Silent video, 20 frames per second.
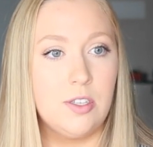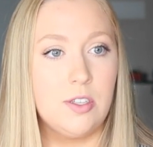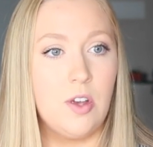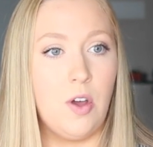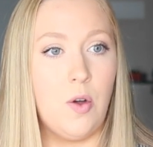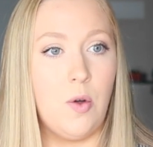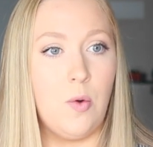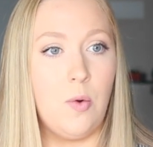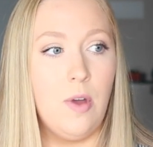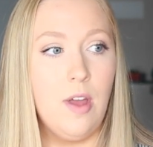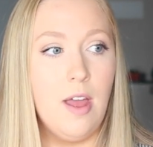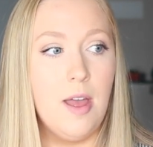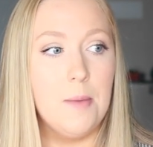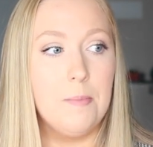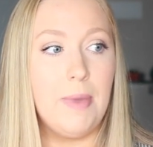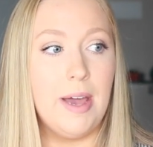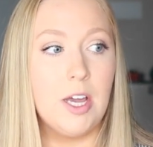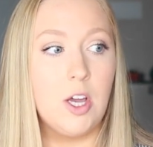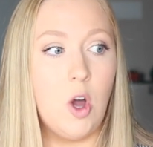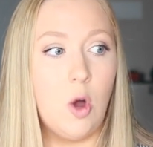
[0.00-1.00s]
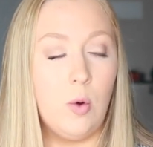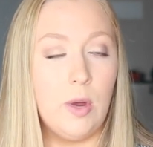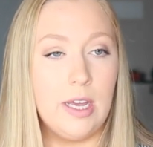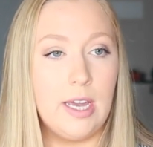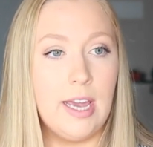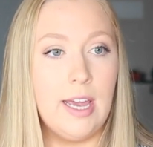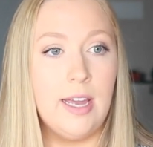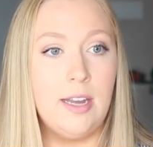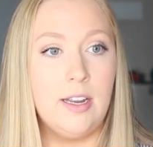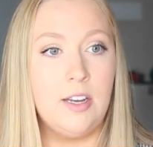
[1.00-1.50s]
So by
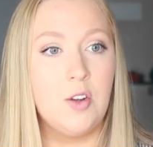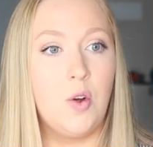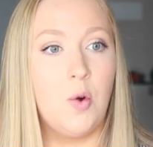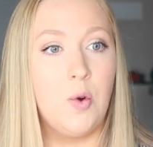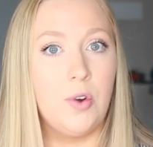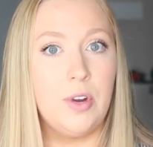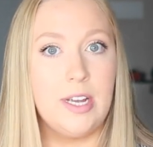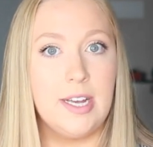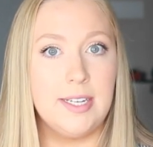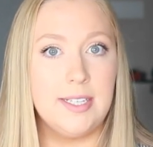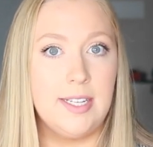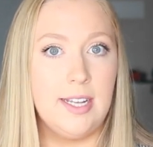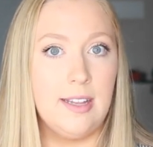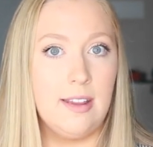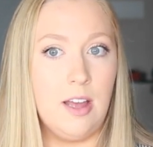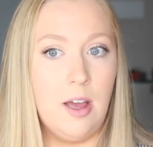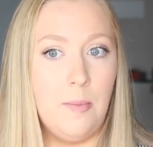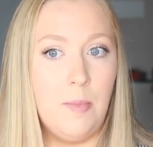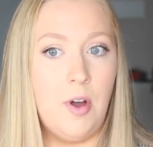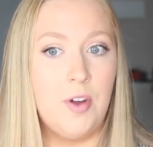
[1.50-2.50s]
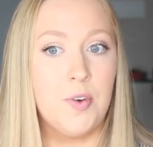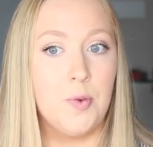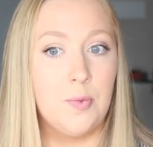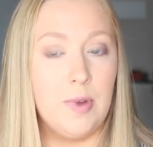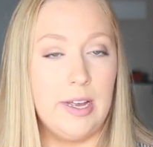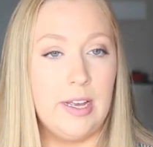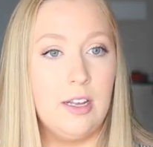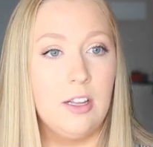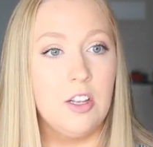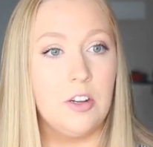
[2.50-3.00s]
going in and orienting them on a
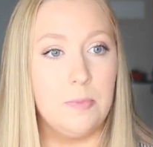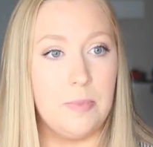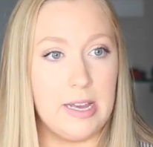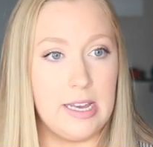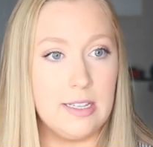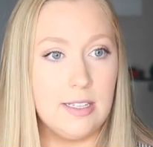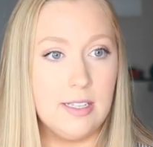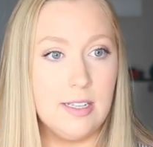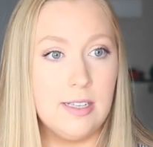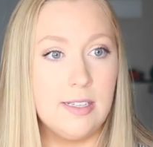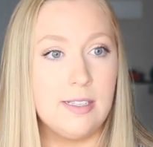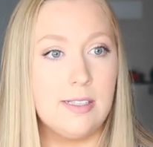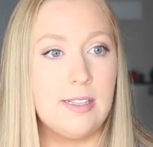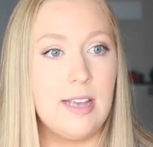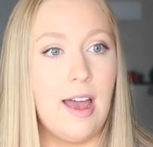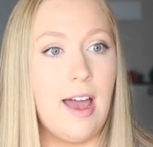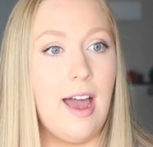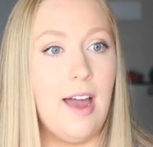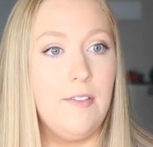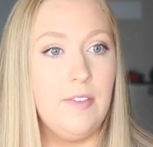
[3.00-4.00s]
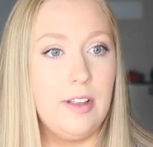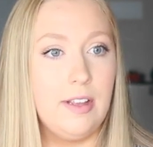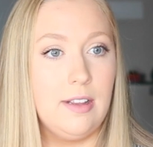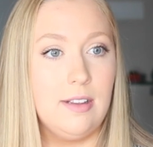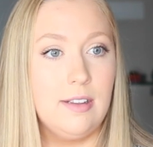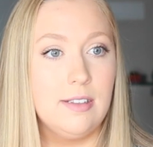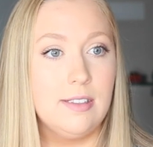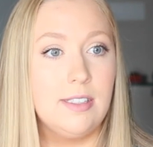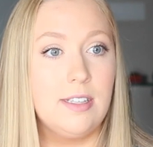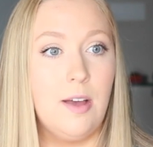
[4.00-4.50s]
regular basis,
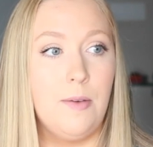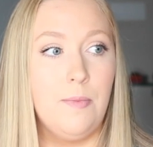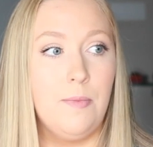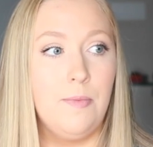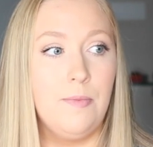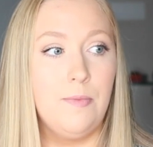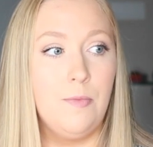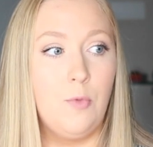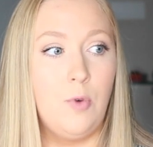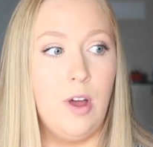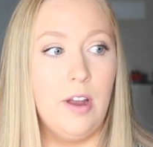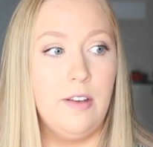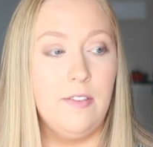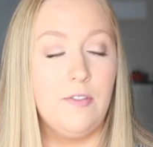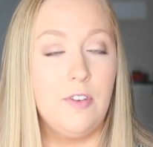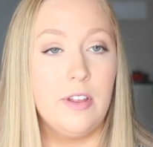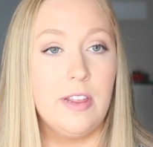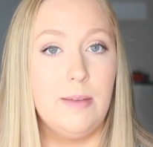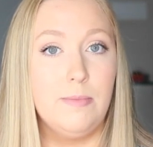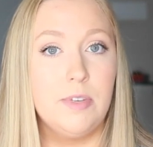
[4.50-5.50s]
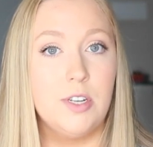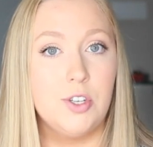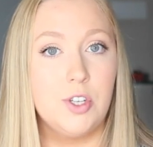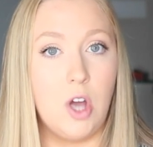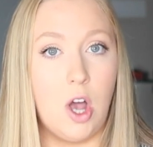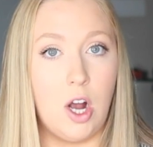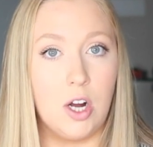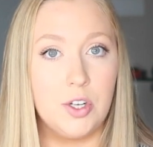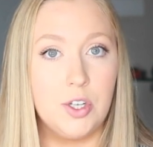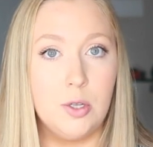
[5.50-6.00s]
having someone for them to
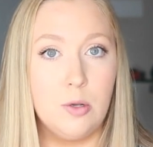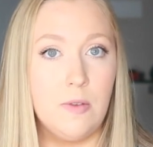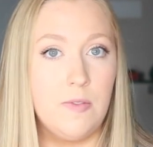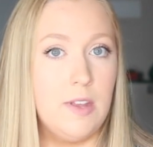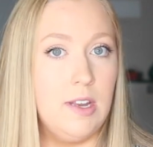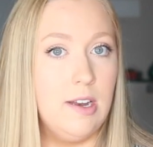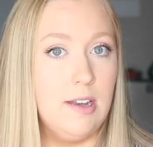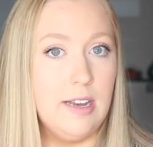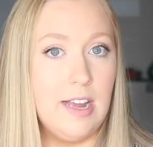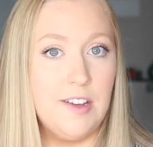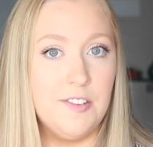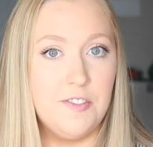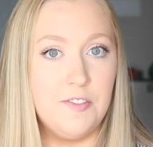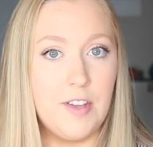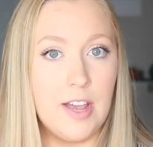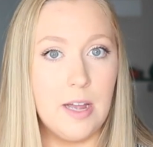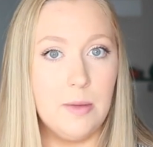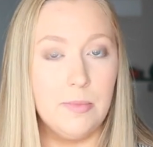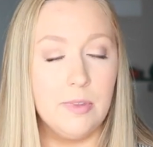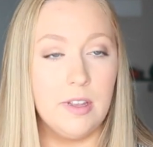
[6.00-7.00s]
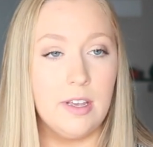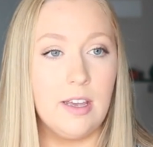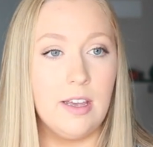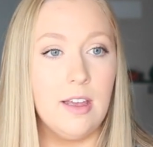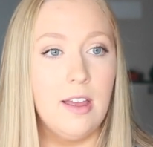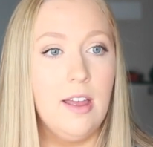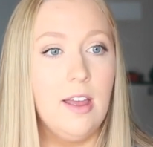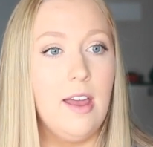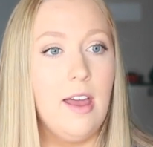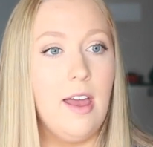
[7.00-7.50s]
talk talk to if they didn't have family,